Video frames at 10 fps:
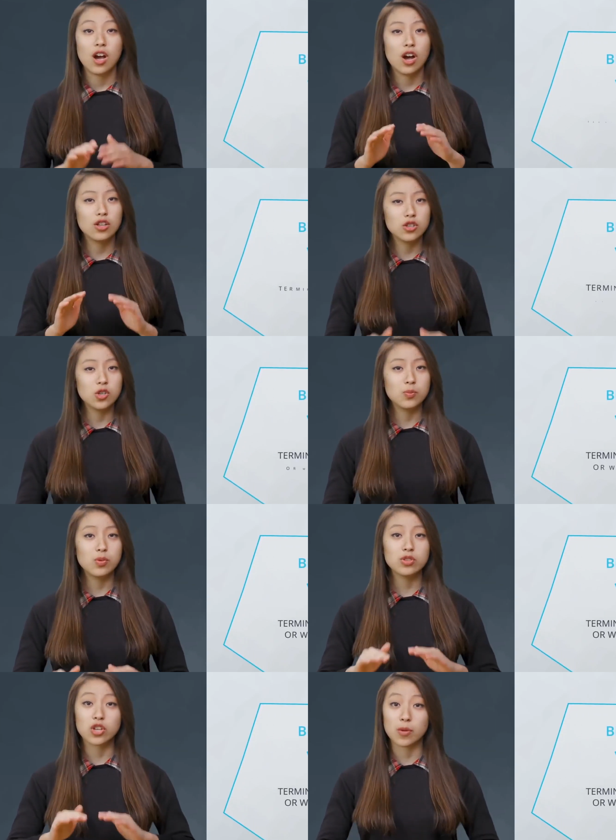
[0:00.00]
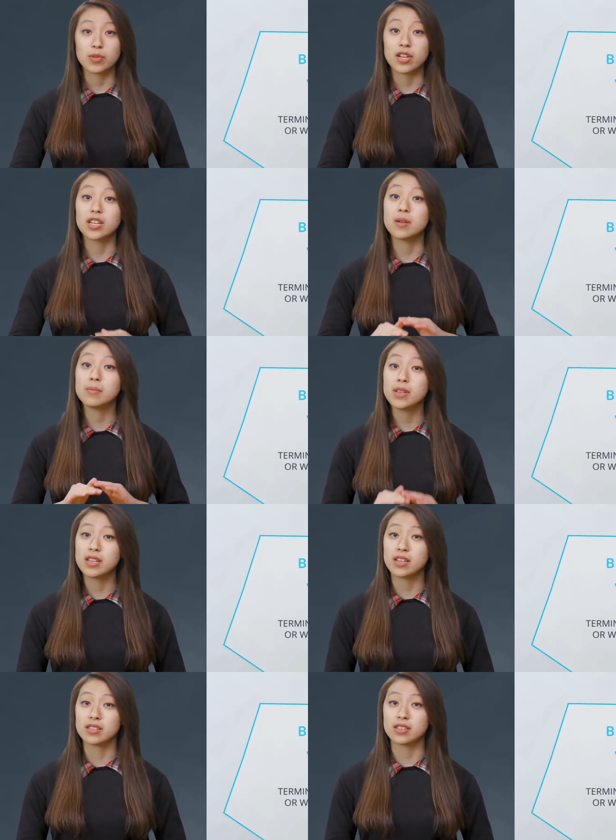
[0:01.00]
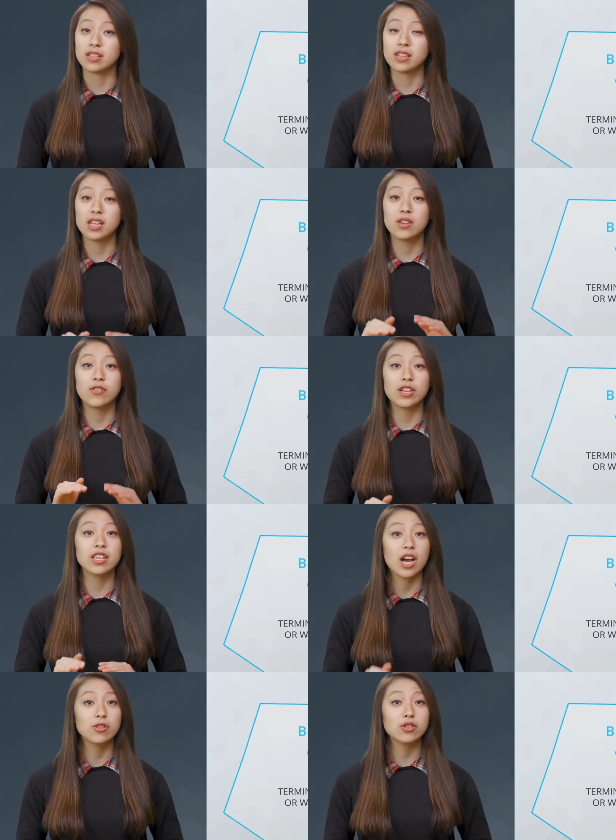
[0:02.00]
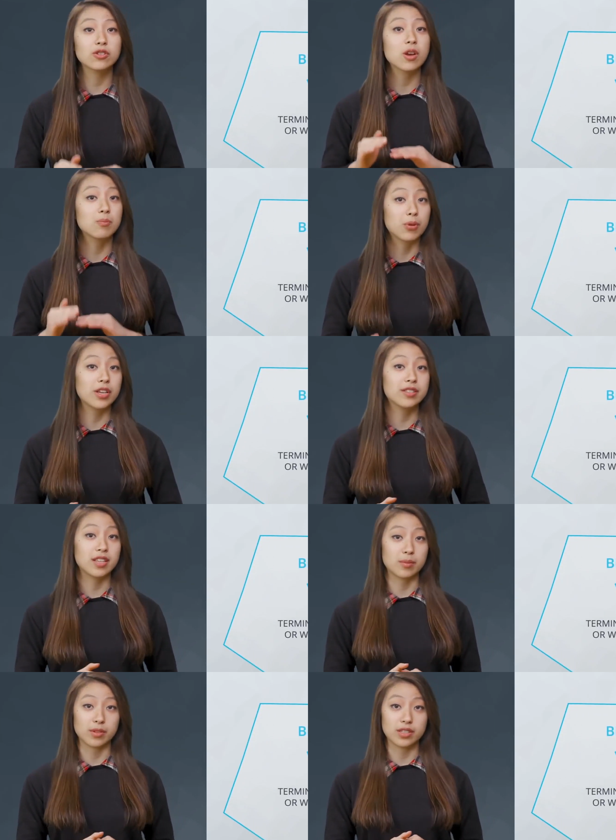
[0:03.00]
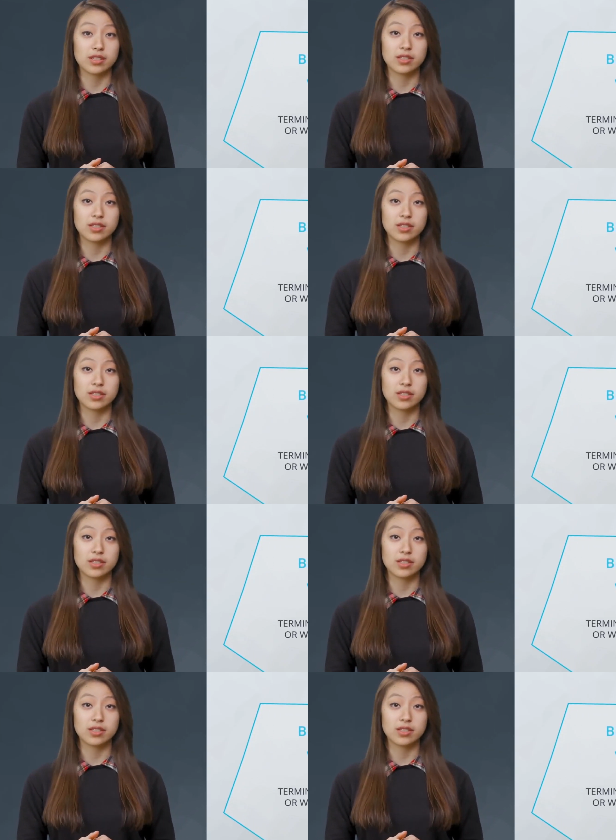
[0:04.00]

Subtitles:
A loop will terminate immediately if it encounters a break statement.